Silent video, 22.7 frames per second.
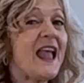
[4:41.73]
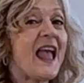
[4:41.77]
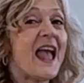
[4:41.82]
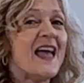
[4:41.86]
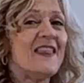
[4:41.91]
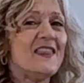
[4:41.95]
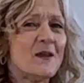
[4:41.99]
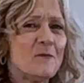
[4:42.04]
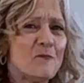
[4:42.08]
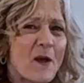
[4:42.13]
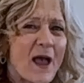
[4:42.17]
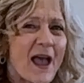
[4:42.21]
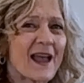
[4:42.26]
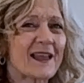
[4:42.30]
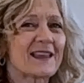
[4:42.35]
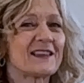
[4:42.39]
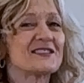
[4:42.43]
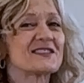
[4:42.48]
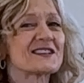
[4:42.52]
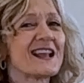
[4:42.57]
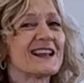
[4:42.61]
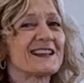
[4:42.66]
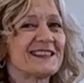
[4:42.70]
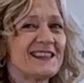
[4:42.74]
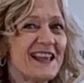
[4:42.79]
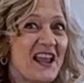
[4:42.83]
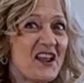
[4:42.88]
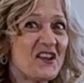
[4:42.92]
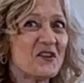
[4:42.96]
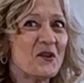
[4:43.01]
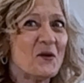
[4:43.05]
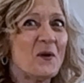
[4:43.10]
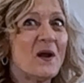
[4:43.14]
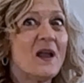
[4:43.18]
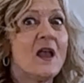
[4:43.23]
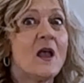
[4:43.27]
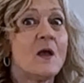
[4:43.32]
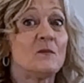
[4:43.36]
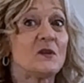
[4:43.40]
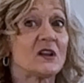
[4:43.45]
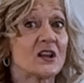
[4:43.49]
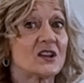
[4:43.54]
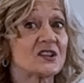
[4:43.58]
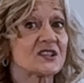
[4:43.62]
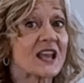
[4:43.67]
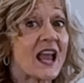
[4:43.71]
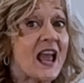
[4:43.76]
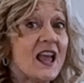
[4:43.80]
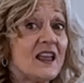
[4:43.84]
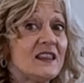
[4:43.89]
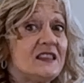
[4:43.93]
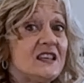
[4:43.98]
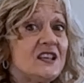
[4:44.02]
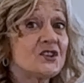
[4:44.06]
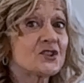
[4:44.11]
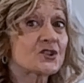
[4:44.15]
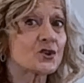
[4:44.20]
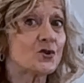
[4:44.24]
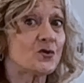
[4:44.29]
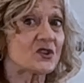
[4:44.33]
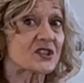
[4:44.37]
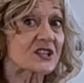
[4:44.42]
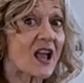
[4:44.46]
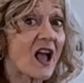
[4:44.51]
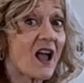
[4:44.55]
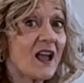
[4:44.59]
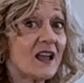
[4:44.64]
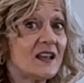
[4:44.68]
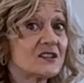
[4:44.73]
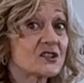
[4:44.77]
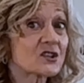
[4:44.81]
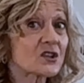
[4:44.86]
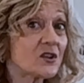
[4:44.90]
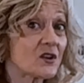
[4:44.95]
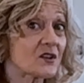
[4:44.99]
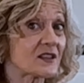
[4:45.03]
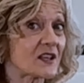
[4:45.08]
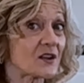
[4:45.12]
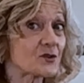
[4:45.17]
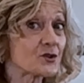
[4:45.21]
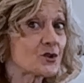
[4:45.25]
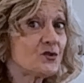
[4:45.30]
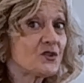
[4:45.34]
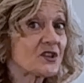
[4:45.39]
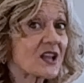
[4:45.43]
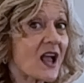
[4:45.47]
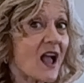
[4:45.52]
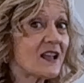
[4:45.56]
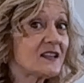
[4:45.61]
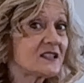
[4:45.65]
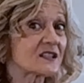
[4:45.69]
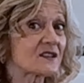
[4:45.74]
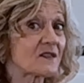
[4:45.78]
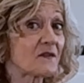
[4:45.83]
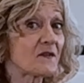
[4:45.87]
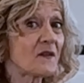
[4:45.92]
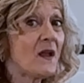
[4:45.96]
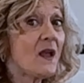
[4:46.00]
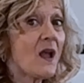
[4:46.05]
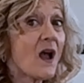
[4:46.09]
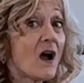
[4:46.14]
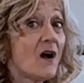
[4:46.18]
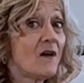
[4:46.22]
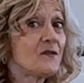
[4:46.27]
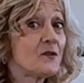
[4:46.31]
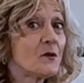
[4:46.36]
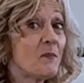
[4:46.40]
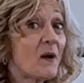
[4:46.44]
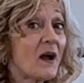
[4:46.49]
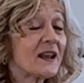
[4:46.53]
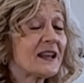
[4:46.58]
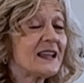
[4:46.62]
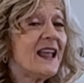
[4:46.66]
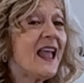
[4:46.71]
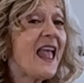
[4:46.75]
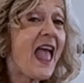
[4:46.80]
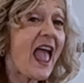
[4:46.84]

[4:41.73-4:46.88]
And then back is like, thank you. Because these two sides, look, they're two sides of your body,